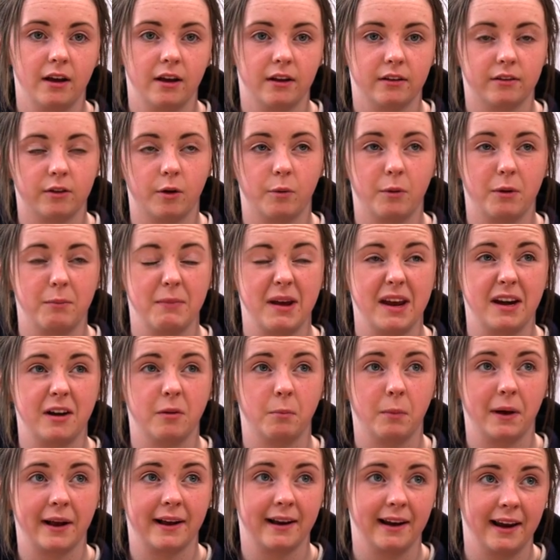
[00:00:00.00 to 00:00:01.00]
So we made
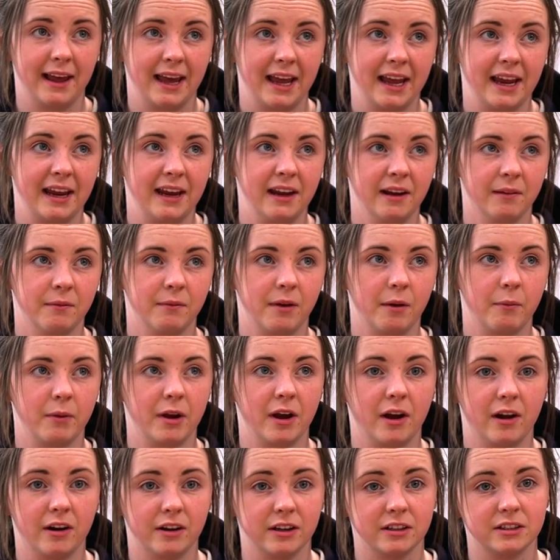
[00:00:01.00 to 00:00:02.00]
them with clay, and we
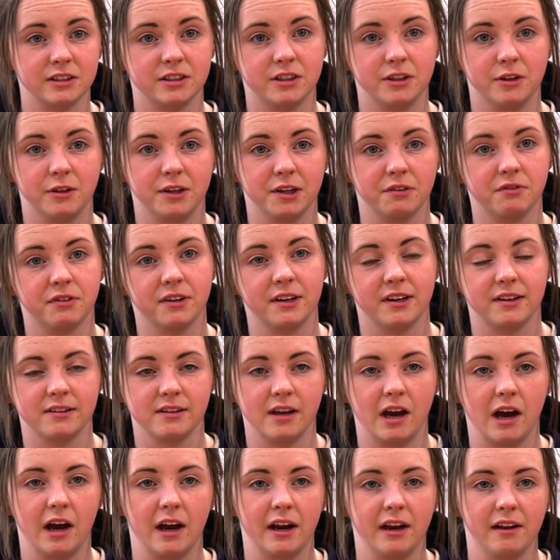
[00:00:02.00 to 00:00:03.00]
all got to do different
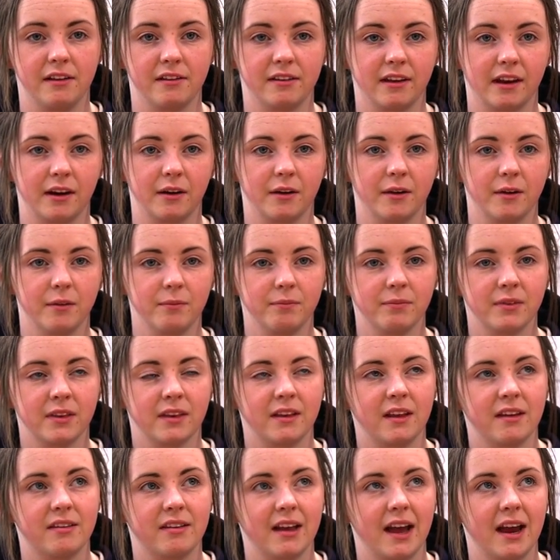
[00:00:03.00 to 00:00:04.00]
designs, and
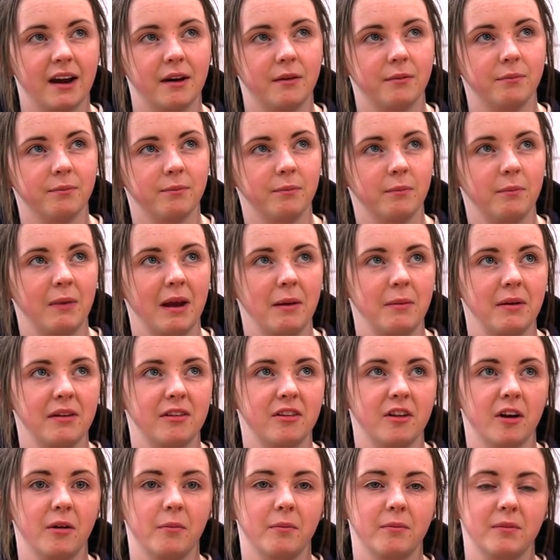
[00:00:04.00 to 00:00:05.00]
they said maybe
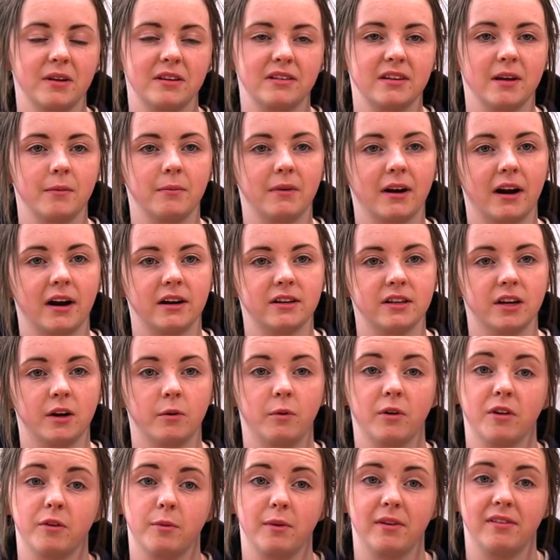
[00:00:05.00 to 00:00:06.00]
something similar to the
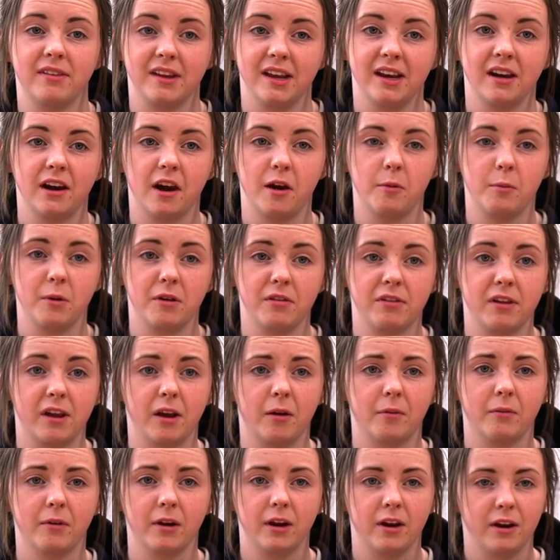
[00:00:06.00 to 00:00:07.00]
ones we've seen in the
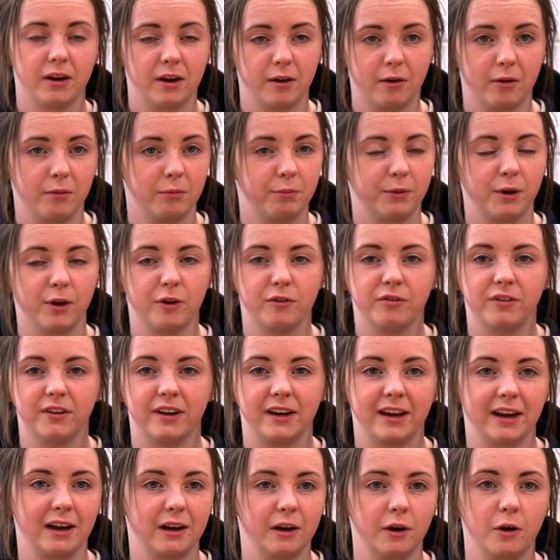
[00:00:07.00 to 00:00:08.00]
museum. They were beautiful,
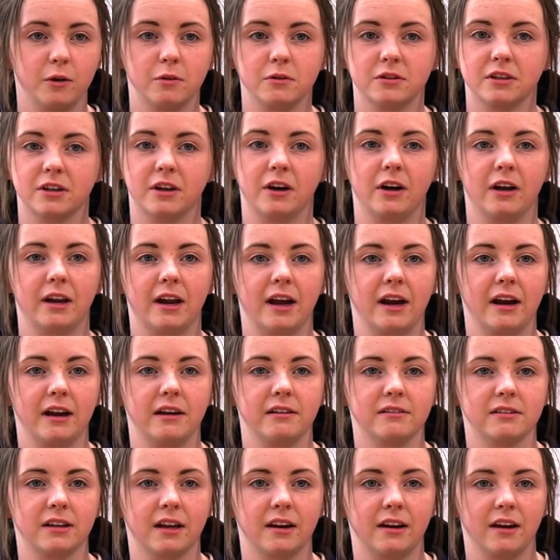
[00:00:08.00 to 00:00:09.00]
they had loads of
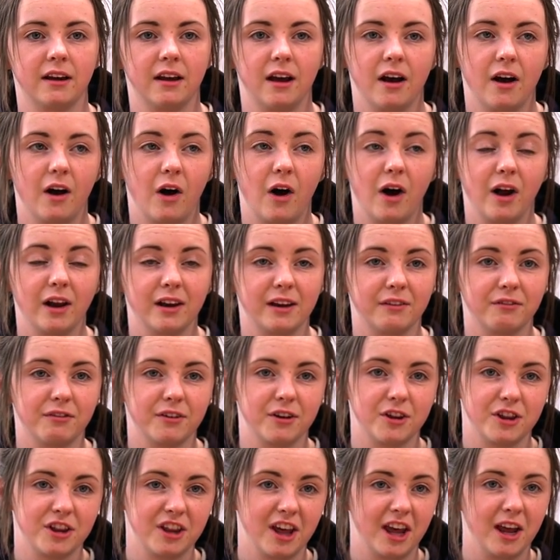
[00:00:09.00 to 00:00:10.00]
colours and all
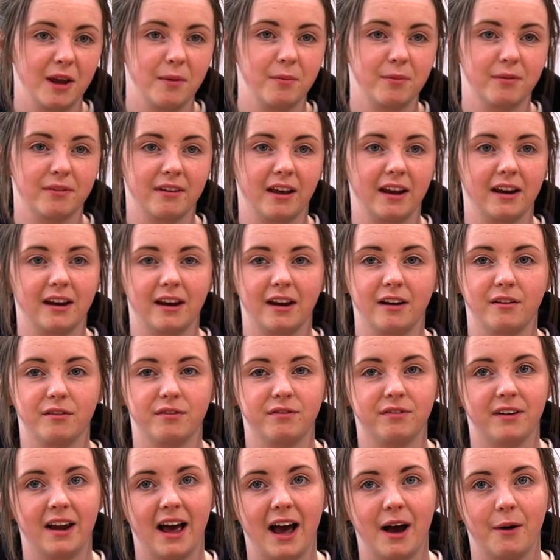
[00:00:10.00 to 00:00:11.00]
different shapes, and they had
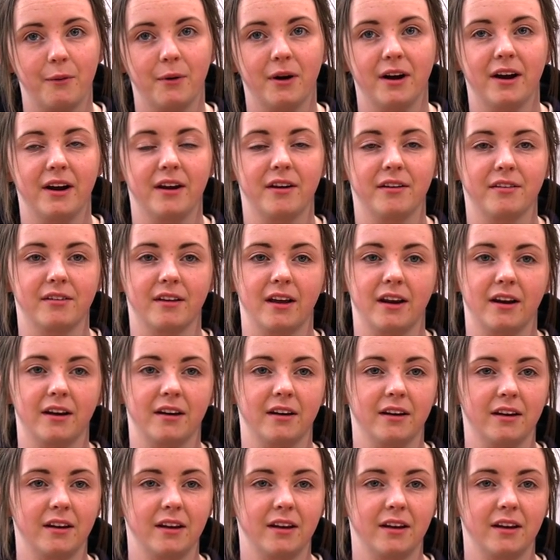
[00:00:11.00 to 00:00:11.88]
flowers and